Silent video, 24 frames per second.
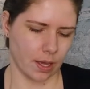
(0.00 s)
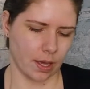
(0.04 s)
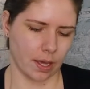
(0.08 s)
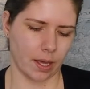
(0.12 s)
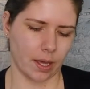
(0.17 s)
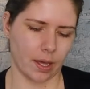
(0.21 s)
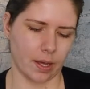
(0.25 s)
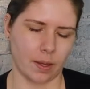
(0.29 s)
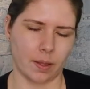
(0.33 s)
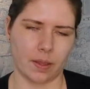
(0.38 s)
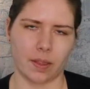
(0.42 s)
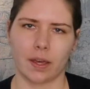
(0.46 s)

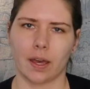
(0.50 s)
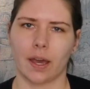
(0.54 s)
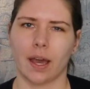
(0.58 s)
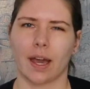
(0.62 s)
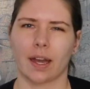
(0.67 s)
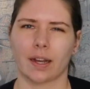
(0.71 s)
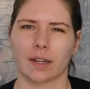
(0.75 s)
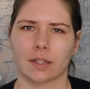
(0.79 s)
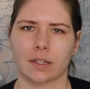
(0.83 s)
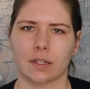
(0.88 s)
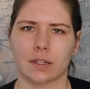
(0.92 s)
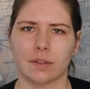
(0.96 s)
the
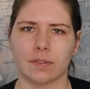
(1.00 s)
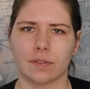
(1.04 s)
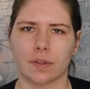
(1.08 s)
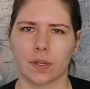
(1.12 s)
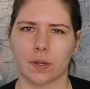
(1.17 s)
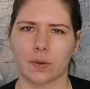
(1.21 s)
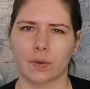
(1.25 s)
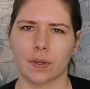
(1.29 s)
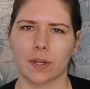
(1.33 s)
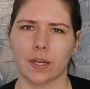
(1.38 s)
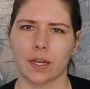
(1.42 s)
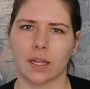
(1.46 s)
active
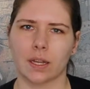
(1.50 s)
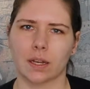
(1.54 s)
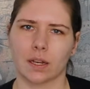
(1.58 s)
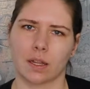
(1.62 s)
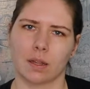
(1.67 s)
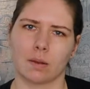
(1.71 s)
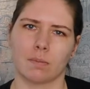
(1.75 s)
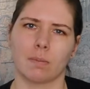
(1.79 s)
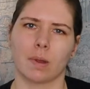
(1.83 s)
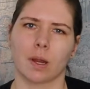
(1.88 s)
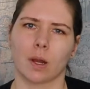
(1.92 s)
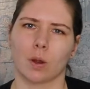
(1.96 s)
ingredient
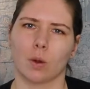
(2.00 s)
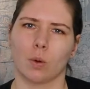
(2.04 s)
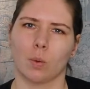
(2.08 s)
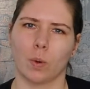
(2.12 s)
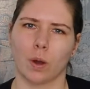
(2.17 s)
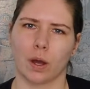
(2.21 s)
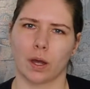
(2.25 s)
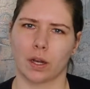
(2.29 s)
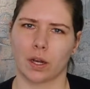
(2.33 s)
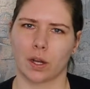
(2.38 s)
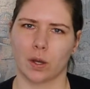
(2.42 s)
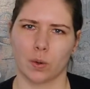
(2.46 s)
in
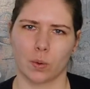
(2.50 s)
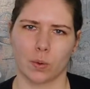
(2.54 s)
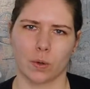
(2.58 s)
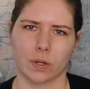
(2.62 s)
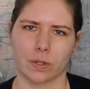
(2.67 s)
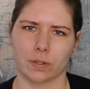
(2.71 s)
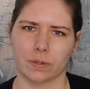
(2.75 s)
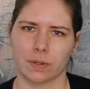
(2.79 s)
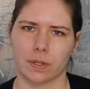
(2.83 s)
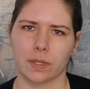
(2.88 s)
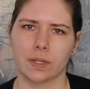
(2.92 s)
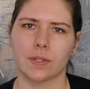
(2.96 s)
marijuana
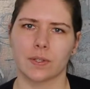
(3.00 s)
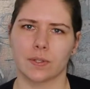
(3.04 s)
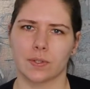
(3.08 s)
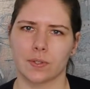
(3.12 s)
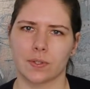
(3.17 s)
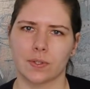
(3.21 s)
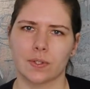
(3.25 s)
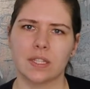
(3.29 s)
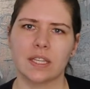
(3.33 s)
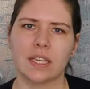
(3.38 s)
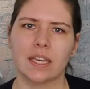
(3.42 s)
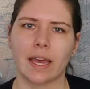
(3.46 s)

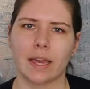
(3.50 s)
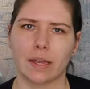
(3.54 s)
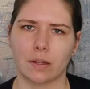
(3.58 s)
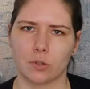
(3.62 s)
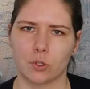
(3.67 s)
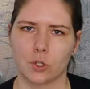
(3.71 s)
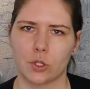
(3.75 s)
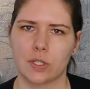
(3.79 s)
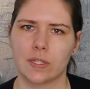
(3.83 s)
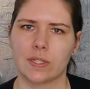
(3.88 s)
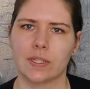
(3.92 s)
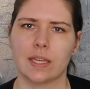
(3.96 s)
is
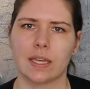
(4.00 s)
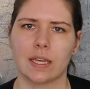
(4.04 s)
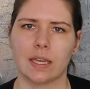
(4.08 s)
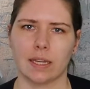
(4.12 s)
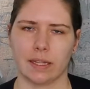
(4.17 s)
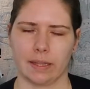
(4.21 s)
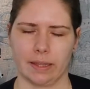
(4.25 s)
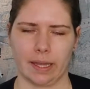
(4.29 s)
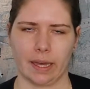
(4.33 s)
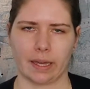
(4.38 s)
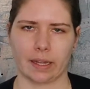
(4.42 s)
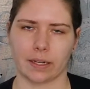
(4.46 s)
THC,
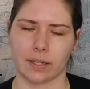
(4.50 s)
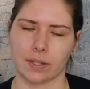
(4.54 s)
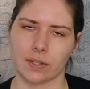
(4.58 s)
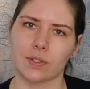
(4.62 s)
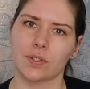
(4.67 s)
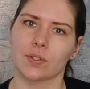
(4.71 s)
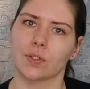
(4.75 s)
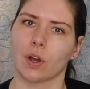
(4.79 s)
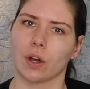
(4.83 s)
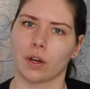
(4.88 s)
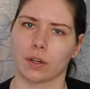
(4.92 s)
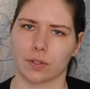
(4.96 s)
and that
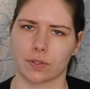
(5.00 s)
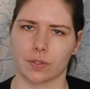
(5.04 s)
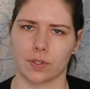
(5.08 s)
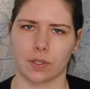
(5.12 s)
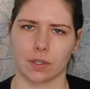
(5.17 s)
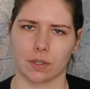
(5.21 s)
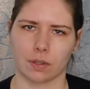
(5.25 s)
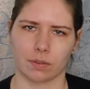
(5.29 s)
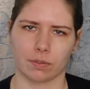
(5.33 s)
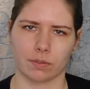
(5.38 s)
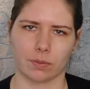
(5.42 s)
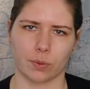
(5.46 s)
is
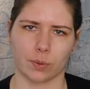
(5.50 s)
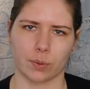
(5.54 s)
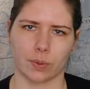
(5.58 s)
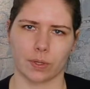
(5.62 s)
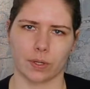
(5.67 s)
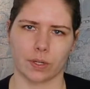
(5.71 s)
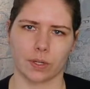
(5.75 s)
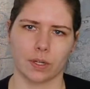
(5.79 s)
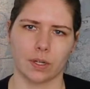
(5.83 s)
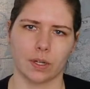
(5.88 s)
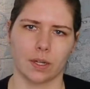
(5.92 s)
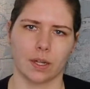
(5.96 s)
toxic
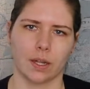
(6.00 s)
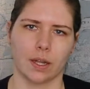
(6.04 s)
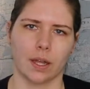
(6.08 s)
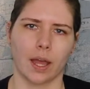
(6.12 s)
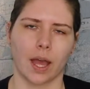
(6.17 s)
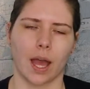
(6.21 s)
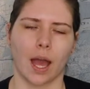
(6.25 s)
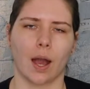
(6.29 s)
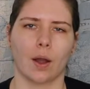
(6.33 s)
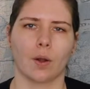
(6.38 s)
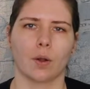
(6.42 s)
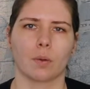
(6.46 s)
for
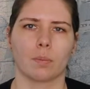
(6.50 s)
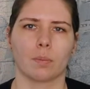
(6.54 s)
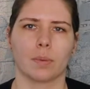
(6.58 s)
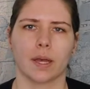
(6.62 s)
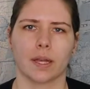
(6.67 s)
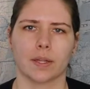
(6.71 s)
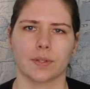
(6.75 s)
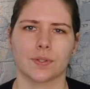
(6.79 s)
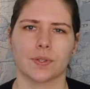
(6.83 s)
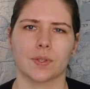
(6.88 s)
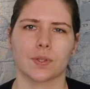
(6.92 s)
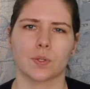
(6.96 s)
our
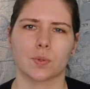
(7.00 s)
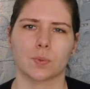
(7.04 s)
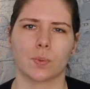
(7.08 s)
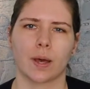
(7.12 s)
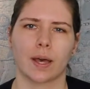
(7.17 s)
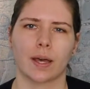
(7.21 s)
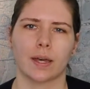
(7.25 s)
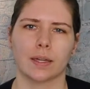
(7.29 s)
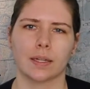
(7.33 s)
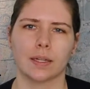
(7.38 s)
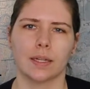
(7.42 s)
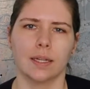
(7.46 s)
pets as
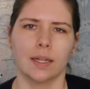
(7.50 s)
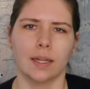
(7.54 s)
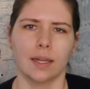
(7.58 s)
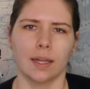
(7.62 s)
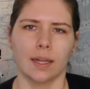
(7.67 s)
well.